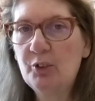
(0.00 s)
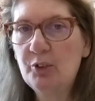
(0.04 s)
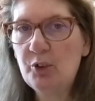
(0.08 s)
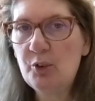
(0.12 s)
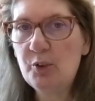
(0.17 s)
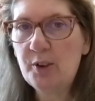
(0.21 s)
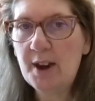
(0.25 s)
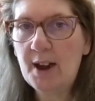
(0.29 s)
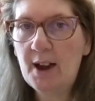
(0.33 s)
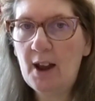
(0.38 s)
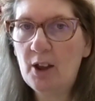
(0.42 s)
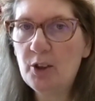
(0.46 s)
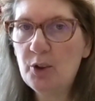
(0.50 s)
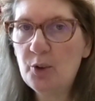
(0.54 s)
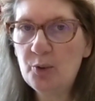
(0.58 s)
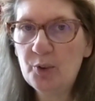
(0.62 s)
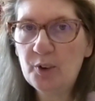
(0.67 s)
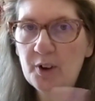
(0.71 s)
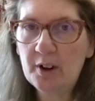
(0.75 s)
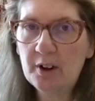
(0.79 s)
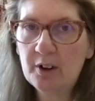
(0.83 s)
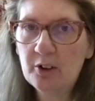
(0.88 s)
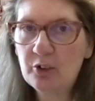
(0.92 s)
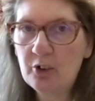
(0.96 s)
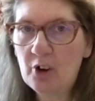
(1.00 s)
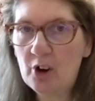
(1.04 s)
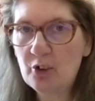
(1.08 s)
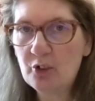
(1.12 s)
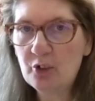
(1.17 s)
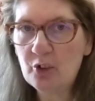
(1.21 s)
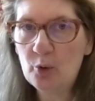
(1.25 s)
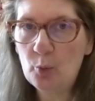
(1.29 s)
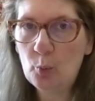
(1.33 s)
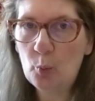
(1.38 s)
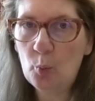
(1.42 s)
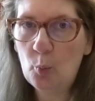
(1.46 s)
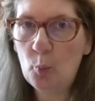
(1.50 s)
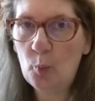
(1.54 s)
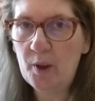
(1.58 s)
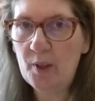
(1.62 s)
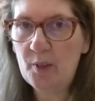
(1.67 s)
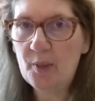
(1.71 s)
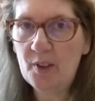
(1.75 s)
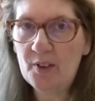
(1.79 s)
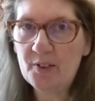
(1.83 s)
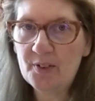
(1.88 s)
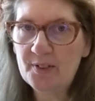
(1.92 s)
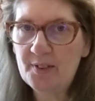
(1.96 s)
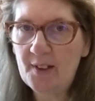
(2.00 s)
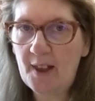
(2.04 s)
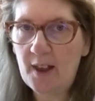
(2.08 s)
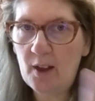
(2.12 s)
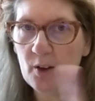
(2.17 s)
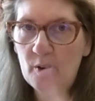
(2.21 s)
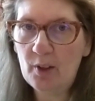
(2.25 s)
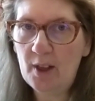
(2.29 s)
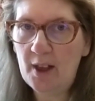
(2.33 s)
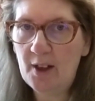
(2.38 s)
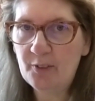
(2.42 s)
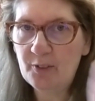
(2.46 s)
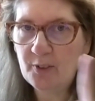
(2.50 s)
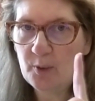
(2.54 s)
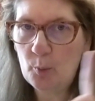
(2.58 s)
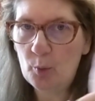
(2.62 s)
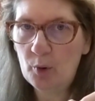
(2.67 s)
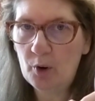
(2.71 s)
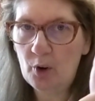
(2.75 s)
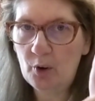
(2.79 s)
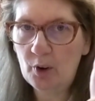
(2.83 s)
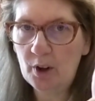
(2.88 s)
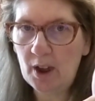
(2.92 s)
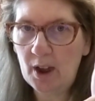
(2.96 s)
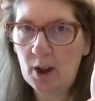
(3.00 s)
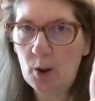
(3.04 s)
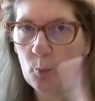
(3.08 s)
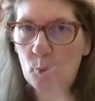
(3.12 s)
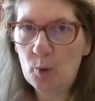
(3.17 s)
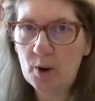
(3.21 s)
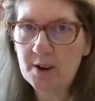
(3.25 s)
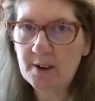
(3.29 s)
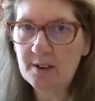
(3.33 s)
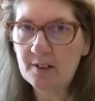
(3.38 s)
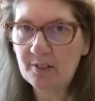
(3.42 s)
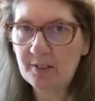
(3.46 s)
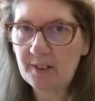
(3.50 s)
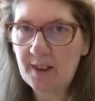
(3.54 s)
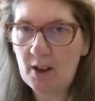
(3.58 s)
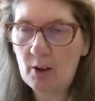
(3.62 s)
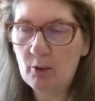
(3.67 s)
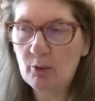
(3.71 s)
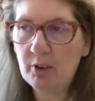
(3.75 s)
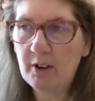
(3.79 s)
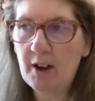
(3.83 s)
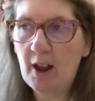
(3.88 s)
You cannot use it in conjunction with a sale. Etsy will only let one discount.